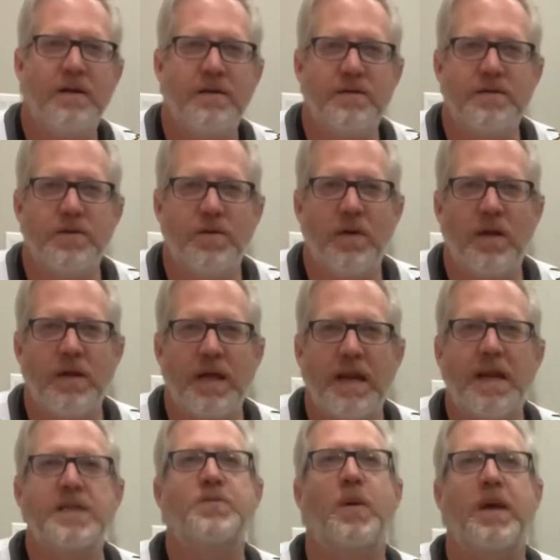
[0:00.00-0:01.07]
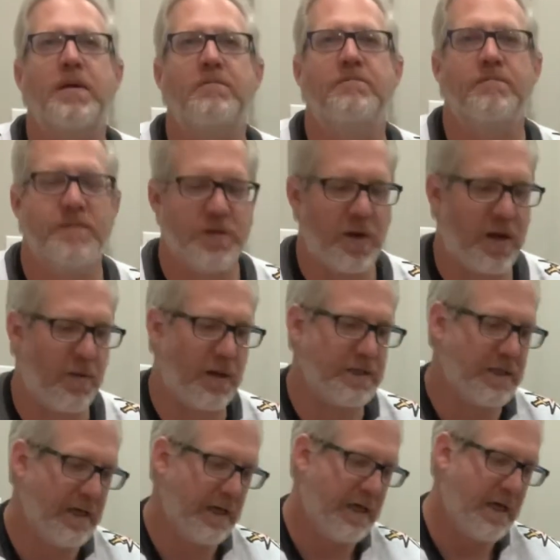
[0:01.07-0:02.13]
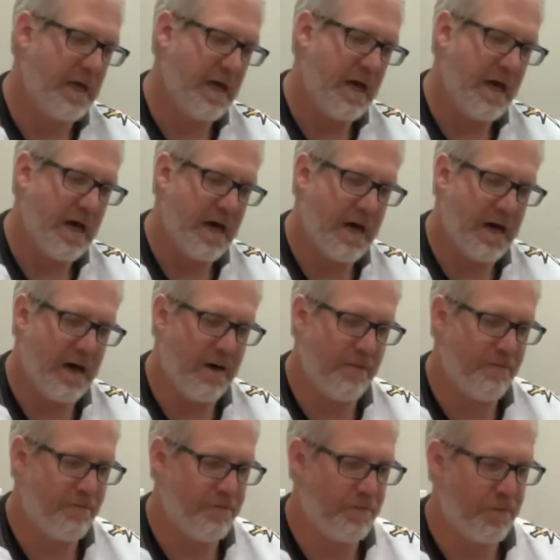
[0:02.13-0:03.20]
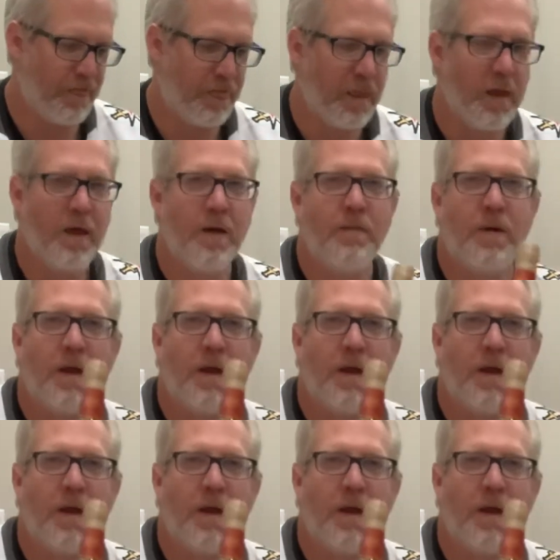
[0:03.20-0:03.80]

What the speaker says: do it all again next week. So anyways, but yeah,